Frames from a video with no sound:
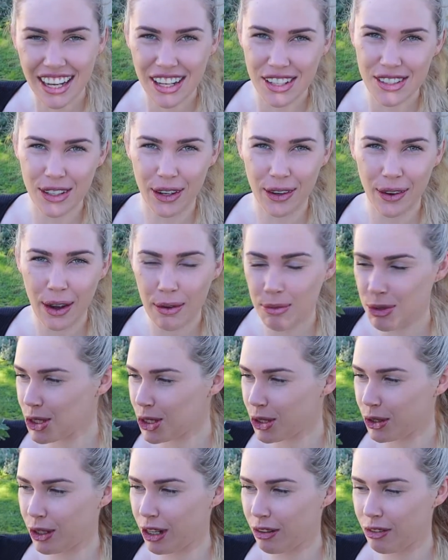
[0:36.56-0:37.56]
So I'm
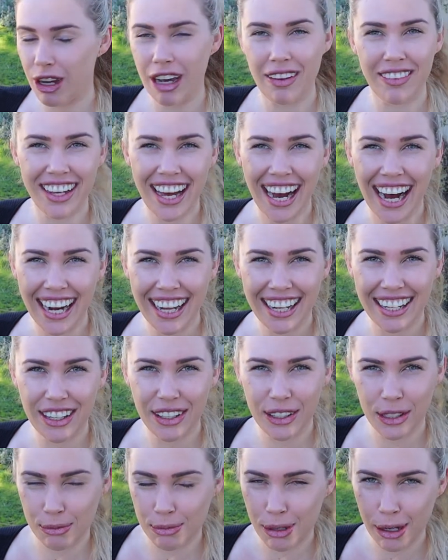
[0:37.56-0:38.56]
sure if you have a garden
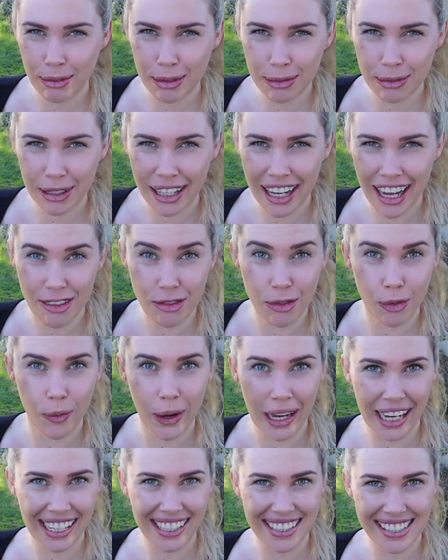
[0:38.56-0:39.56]
you probably have
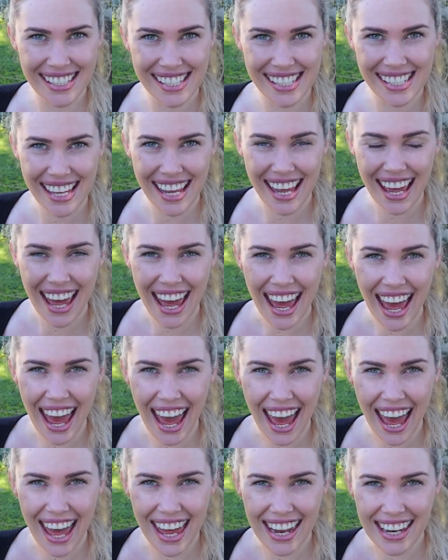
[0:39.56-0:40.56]
weeds,
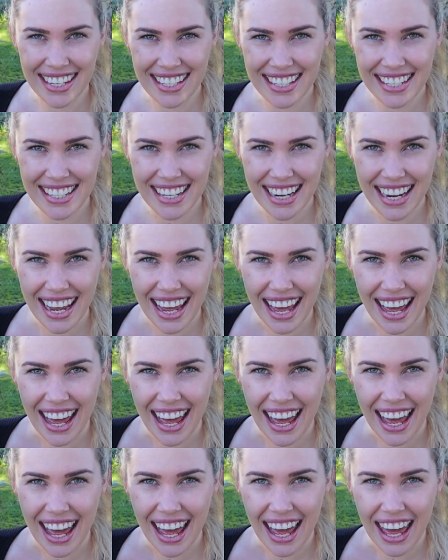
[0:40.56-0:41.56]
and
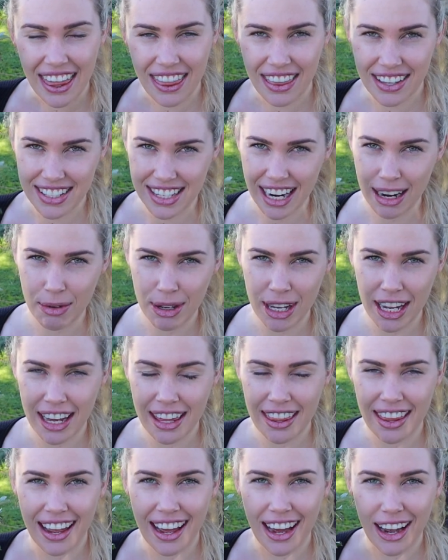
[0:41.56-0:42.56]
this time of year
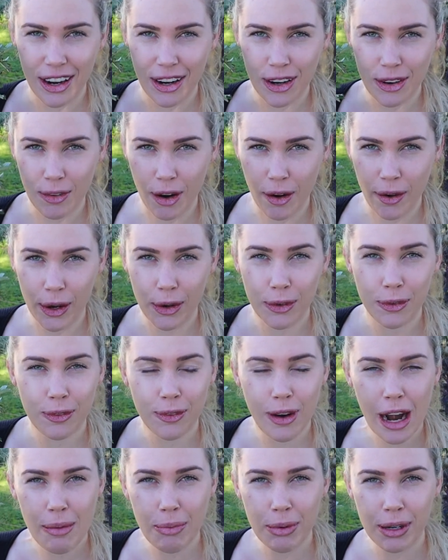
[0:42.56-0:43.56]
they are growing
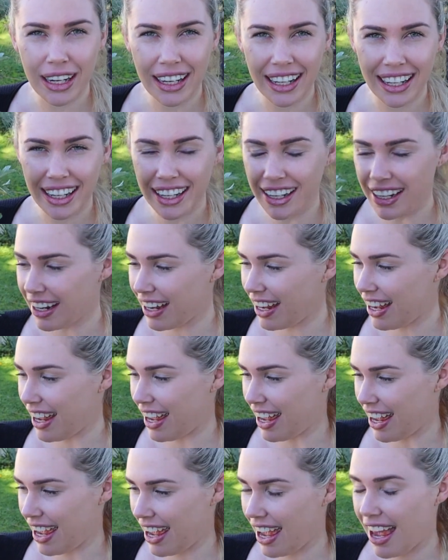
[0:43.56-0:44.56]
rapidly
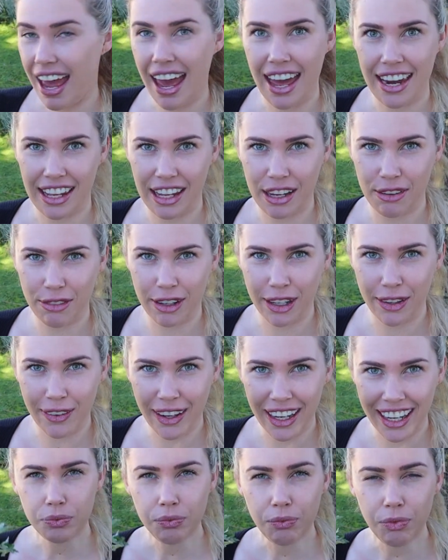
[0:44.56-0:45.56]
and
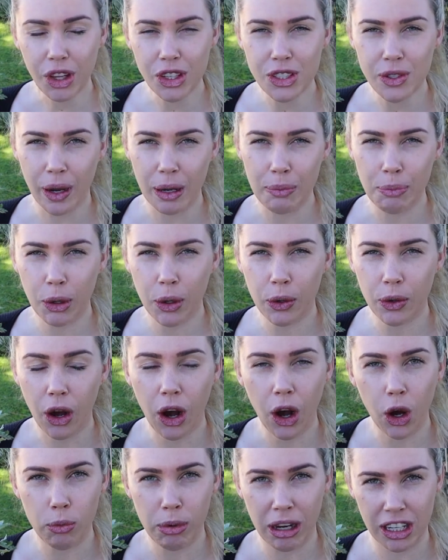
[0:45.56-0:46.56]
everywhere. So I pulled a
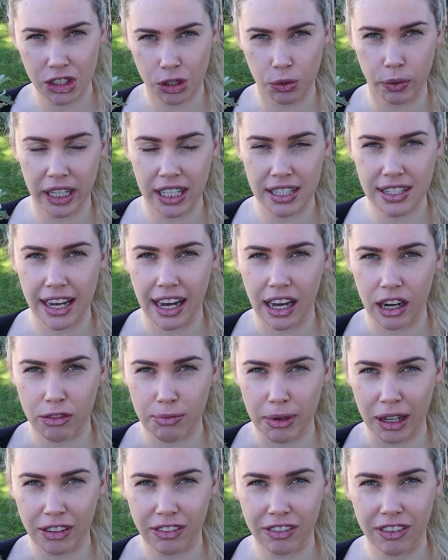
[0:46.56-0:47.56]
whole bunch of weeds out of
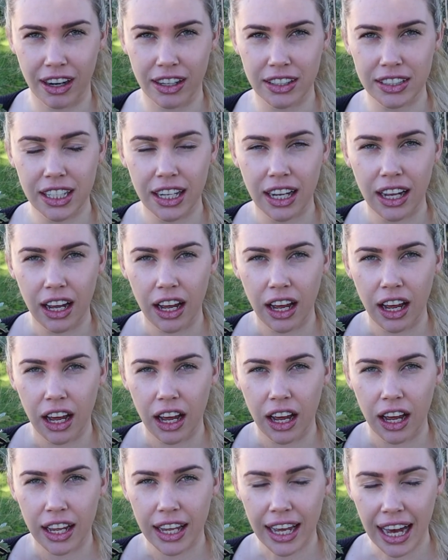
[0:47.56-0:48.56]
my front
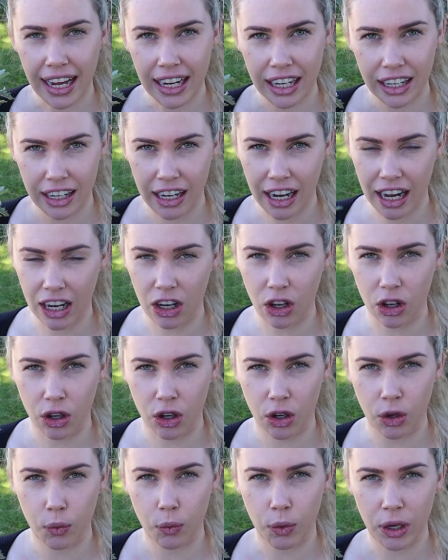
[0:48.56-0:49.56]
garden along
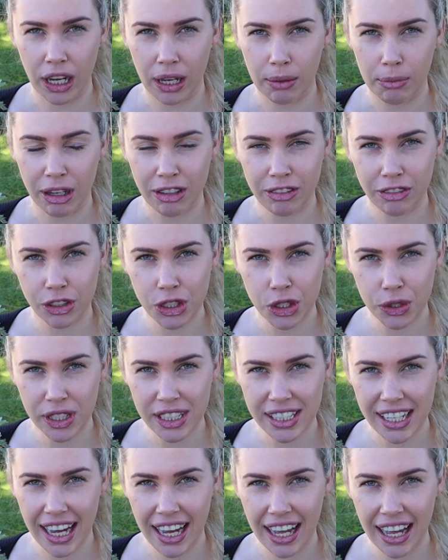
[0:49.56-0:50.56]
where my fruit trees
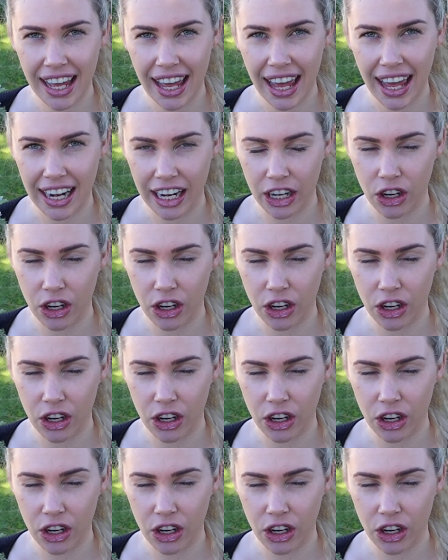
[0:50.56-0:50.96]
are, and I